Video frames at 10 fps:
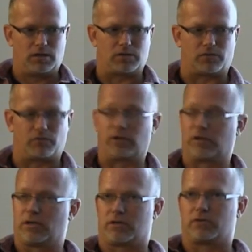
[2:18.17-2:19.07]
is a
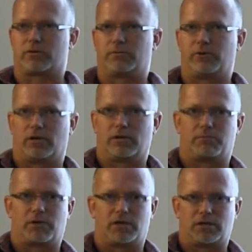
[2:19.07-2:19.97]
really good contributor on the
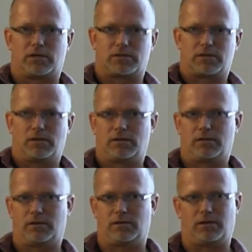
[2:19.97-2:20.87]
project.
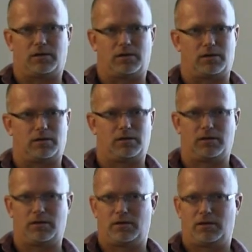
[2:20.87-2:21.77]
And
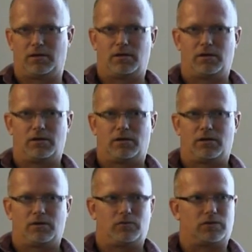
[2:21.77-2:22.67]

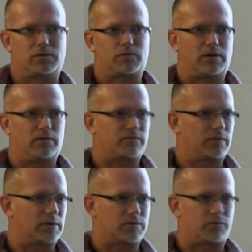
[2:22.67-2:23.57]
who else we have?
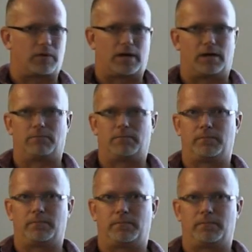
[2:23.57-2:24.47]
Uh, Saram,
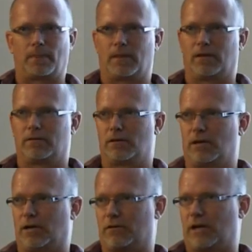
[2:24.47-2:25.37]

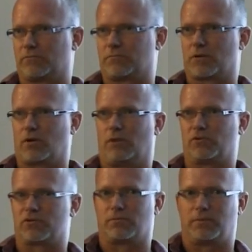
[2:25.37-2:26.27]
I'll, I'll, call
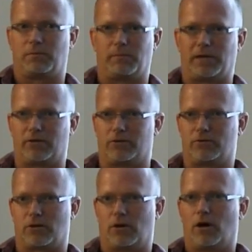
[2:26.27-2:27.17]
most of the people by their
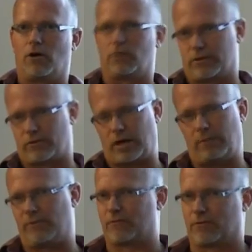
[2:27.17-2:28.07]
usual. Oh, and
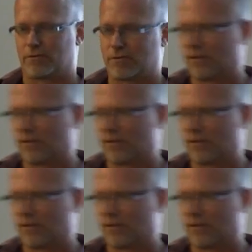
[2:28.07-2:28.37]
Graham, of course.